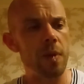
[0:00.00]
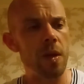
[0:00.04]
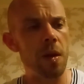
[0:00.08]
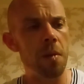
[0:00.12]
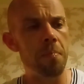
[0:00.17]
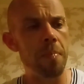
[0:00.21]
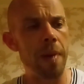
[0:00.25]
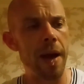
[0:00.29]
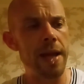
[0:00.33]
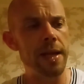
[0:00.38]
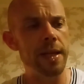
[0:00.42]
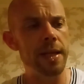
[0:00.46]

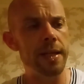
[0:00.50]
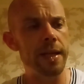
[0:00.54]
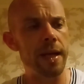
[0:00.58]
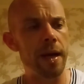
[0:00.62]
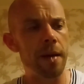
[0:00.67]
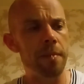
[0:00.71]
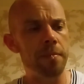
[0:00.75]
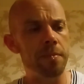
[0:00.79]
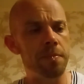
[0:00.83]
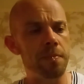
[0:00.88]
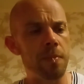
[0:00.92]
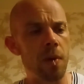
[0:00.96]
painted
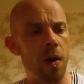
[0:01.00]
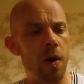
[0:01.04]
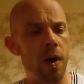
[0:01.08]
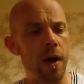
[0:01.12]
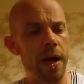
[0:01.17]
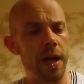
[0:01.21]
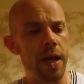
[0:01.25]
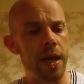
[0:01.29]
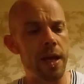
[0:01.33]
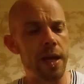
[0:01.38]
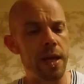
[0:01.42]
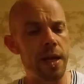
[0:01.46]
up
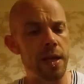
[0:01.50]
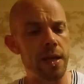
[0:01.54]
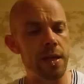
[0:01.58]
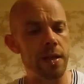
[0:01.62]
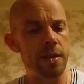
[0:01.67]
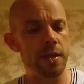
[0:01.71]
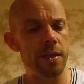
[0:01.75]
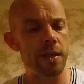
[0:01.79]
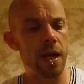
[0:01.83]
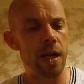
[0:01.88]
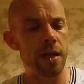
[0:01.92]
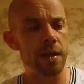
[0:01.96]
my
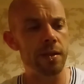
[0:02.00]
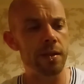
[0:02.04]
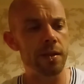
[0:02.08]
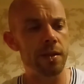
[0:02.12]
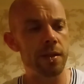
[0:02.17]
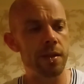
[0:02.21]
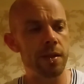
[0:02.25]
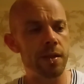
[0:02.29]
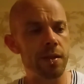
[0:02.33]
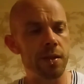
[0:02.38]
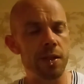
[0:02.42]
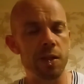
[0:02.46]
son's
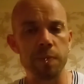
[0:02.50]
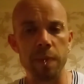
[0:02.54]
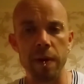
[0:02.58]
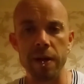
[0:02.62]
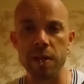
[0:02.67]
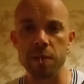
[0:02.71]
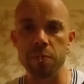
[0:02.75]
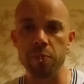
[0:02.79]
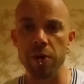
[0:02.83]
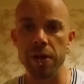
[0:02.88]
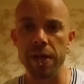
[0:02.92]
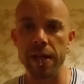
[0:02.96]

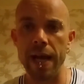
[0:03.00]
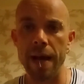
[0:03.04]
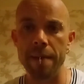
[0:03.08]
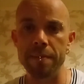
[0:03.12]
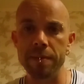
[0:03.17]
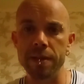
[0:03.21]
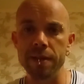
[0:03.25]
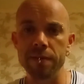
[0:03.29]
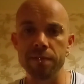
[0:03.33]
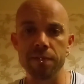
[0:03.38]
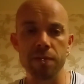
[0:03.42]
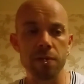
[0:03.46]
Space Marine
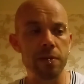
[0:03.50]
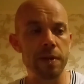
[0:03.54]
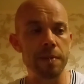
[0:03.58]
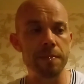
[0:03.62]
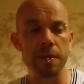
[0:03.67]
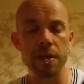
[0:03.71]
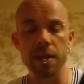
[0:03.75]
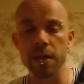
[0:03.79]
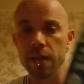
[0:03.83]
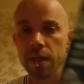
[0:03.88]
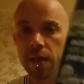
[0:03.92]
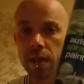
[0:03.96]
Captain for him.
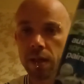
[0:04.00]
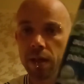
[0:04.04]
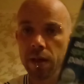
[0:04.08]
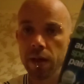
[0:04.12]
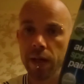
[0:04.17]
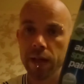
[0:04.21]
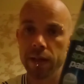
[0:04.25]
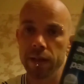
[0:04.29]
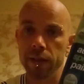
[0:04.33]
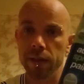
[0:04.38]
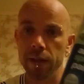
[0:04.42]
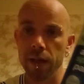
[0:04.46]

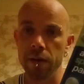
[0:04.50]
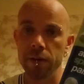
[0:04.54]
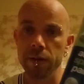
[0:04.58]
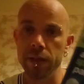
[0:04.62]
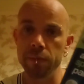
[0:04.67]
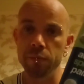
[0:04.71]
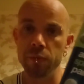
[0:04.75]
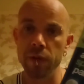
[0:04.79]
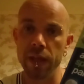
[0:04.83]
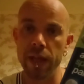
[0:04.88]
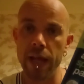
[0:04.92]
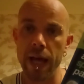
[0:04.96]
I undercoated
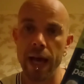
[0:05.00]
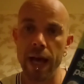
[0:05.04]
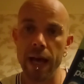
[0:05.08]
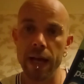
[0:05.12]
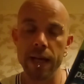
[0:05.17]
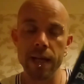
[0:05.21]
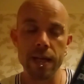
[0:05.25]
him with that.